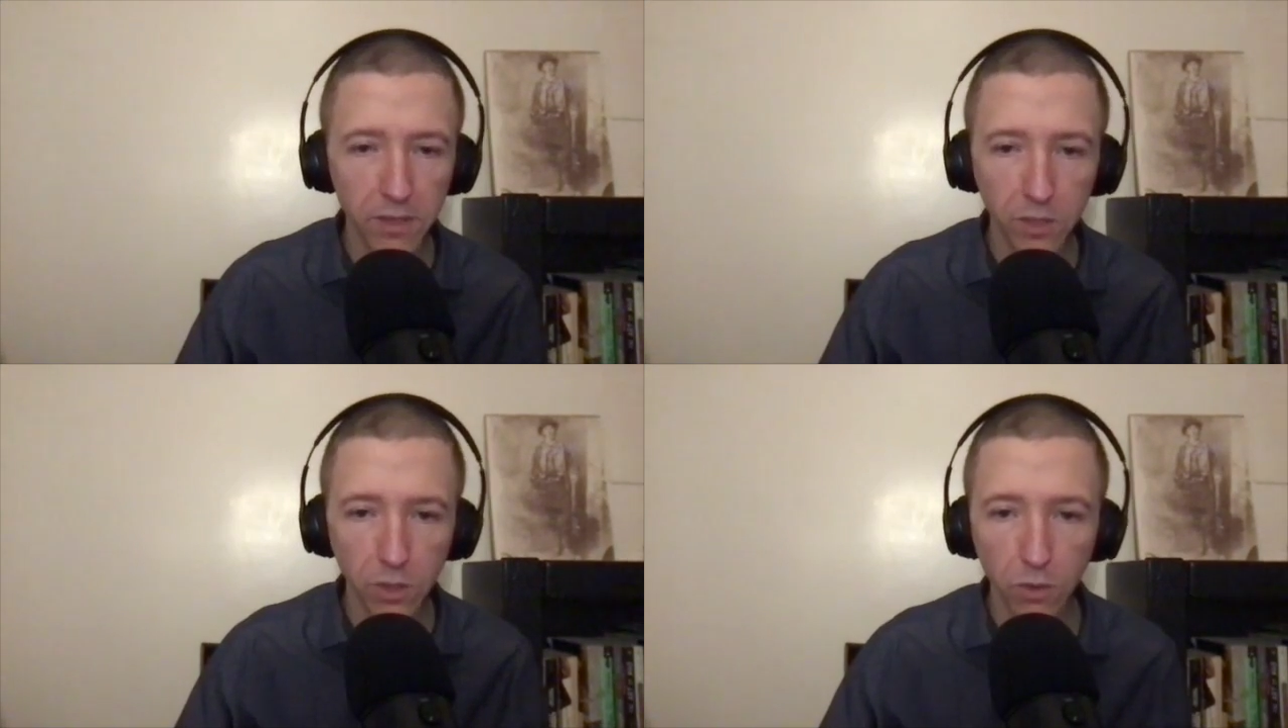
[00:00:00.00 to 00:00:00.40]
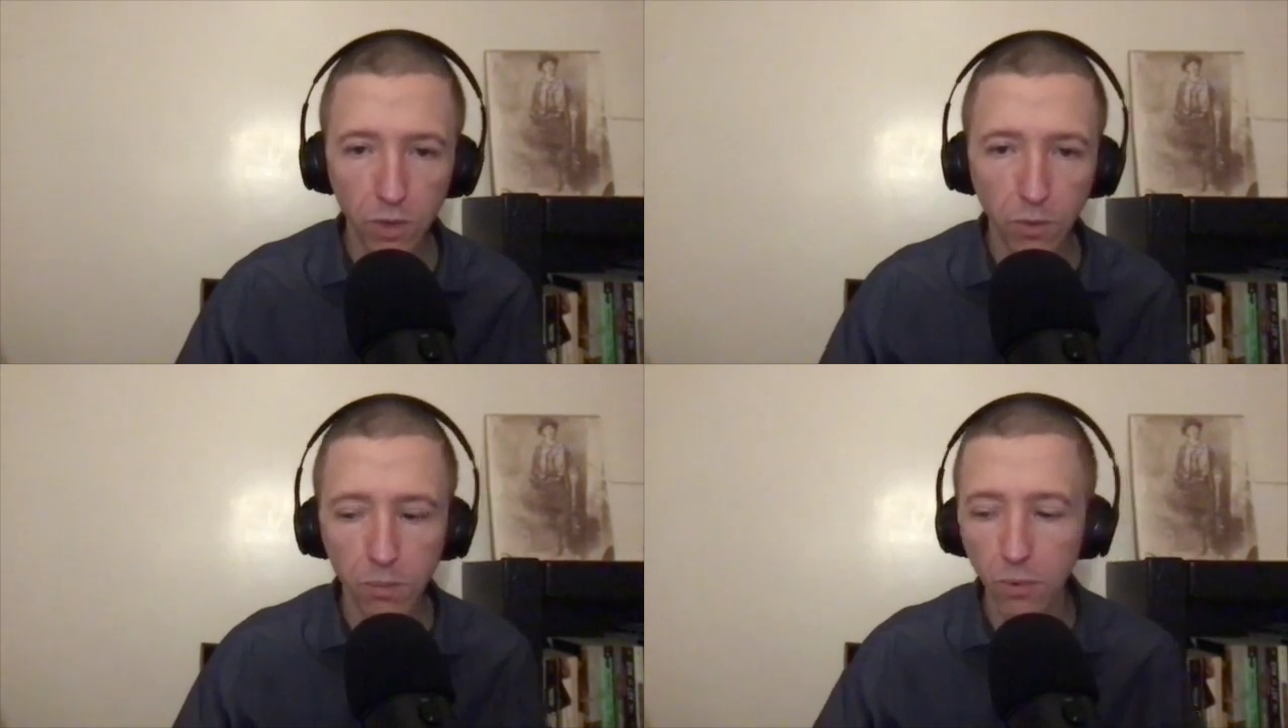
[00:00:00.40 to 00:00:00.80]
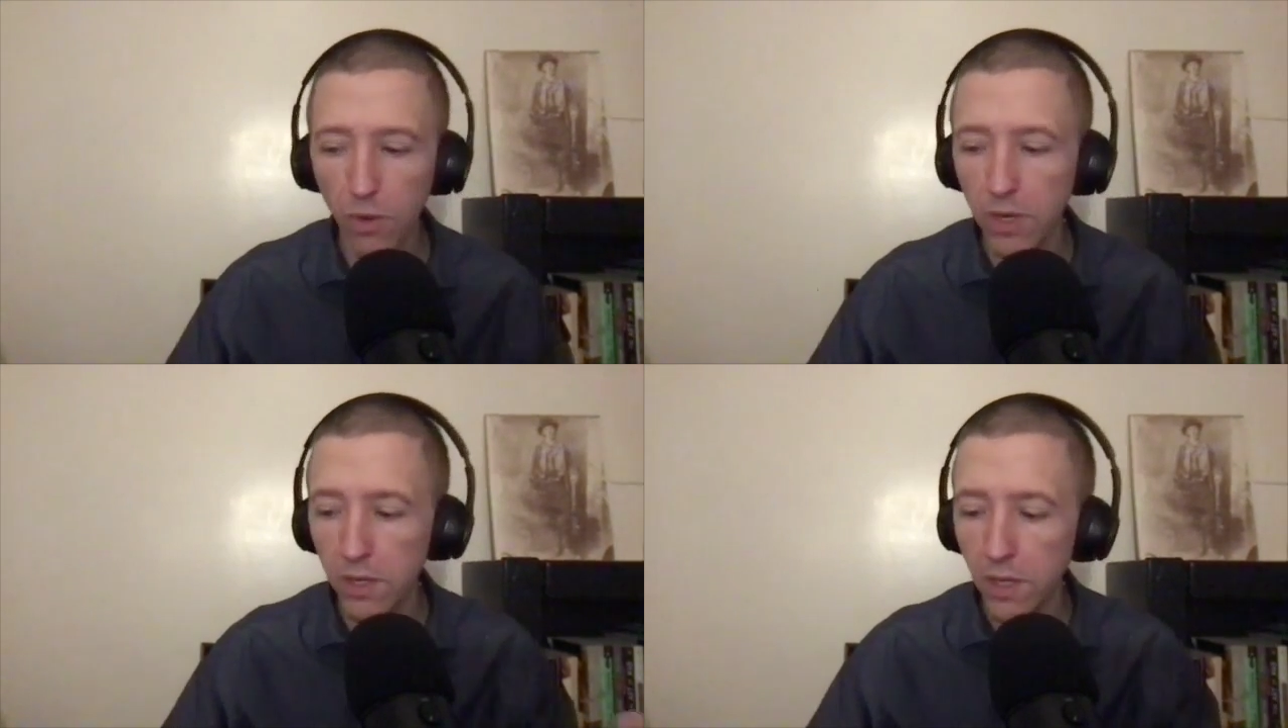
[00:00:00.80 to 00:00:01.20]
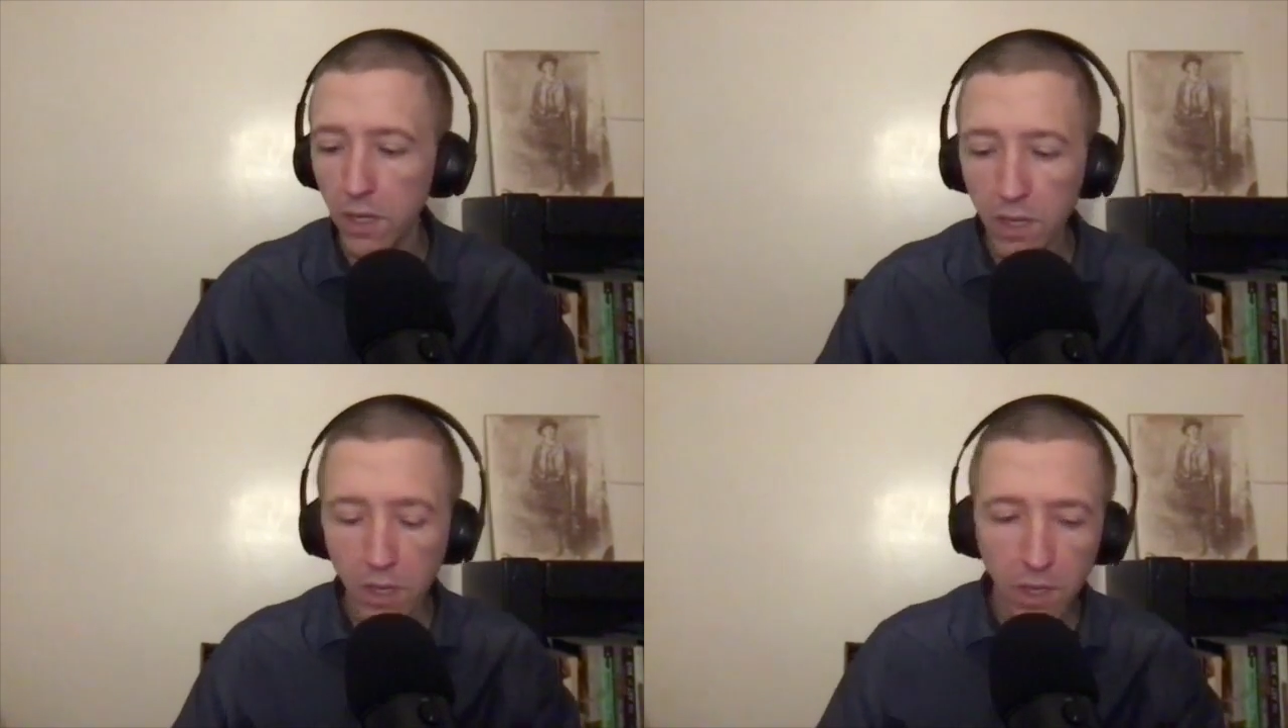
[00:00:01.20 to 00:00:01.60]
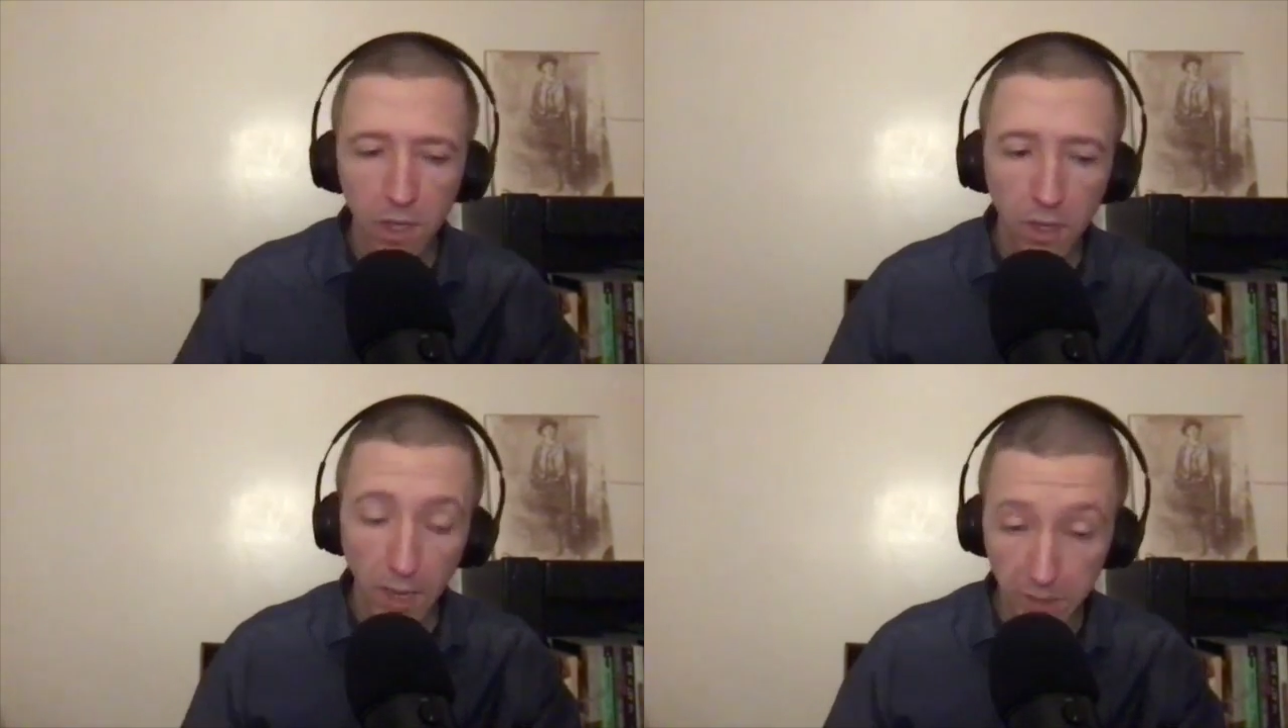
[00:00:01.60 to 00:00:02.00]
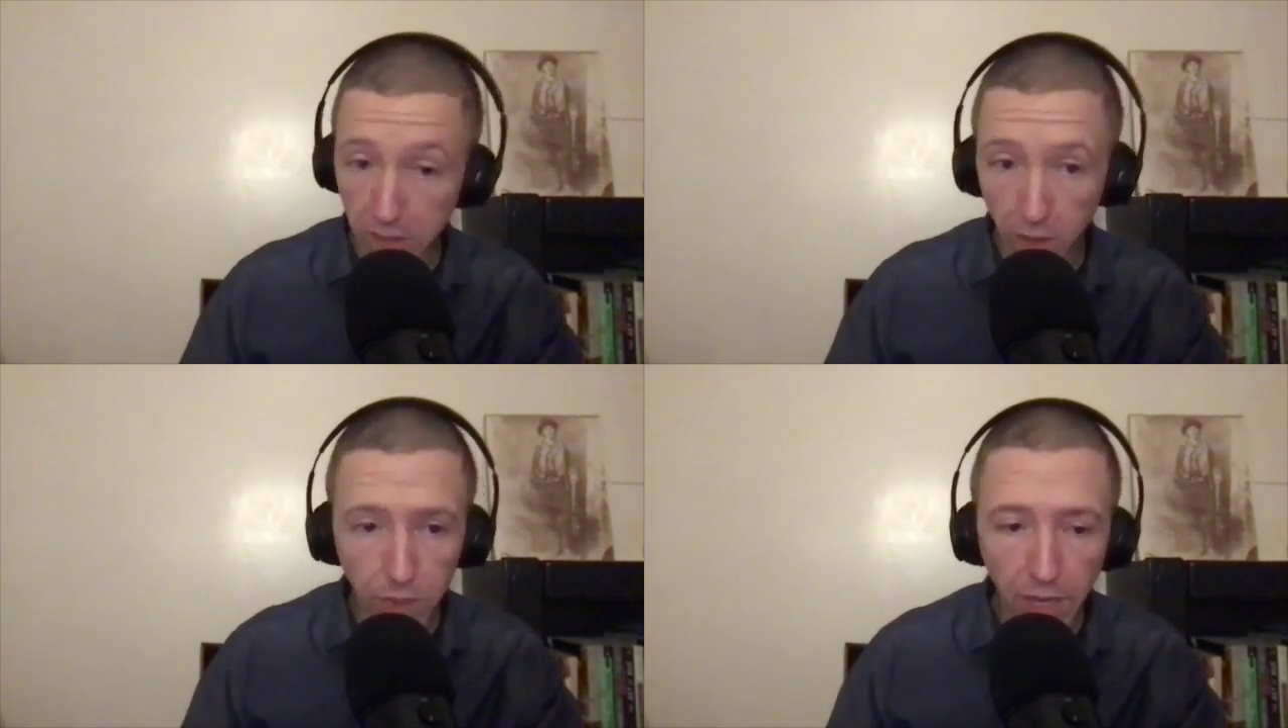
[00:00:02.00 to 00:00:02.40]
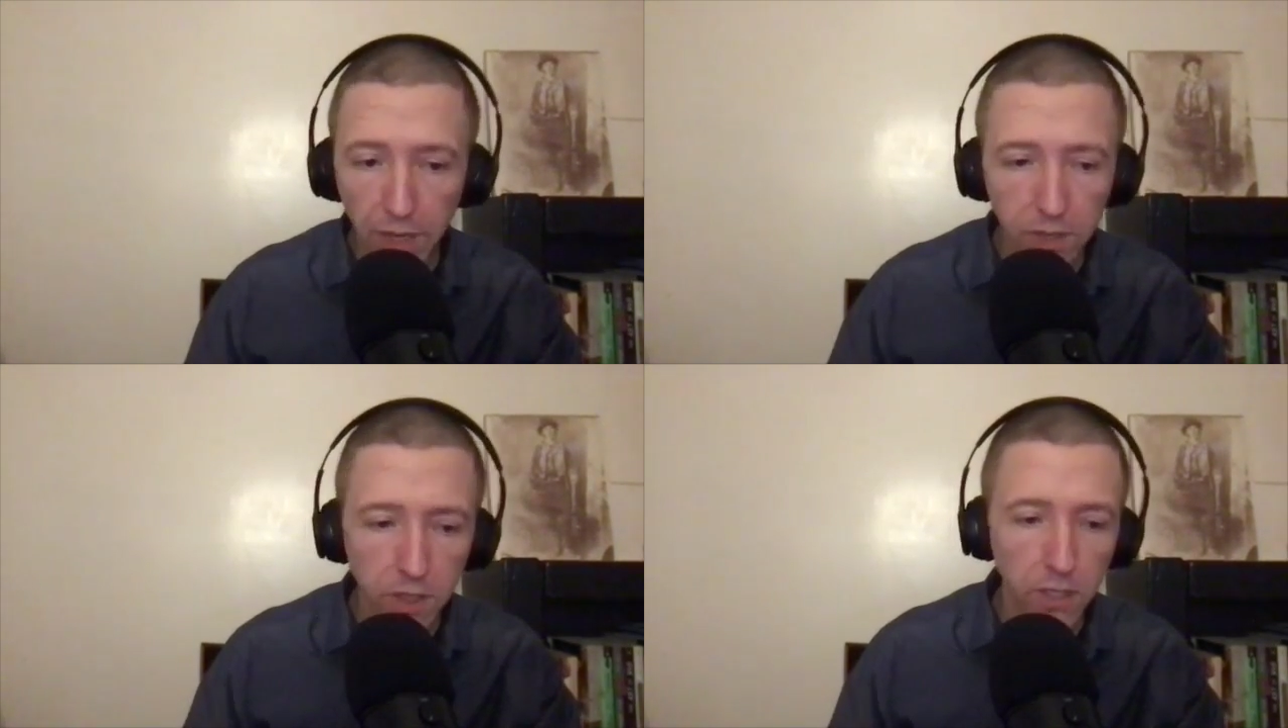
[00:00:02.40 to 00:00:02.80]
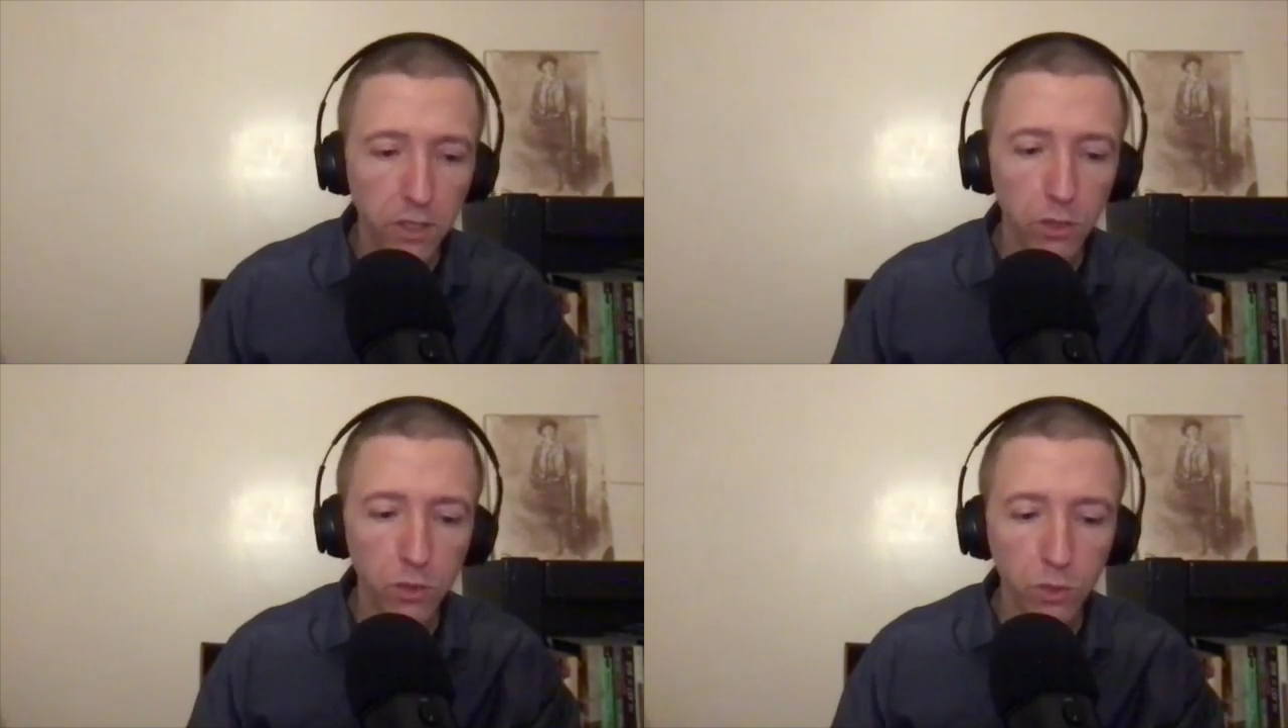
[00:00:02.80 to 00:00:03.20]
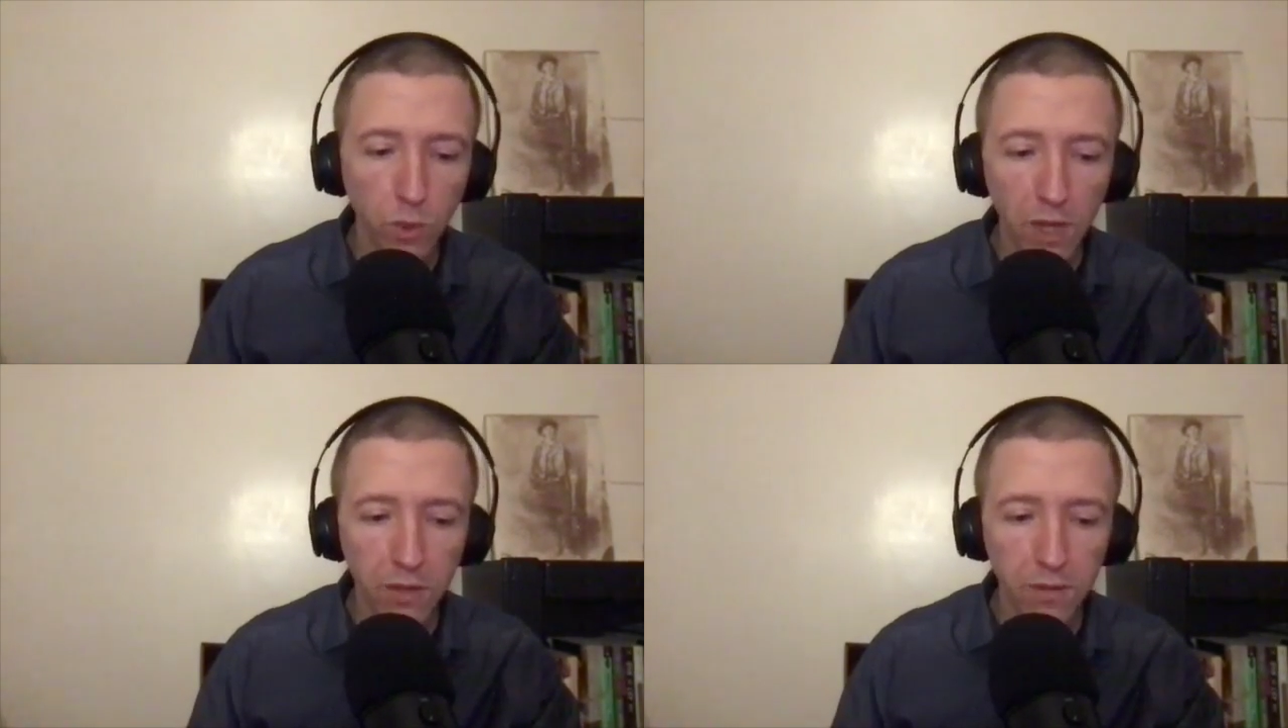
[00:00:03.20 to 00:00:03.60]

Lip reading: took over at one point. It still does a huge swath of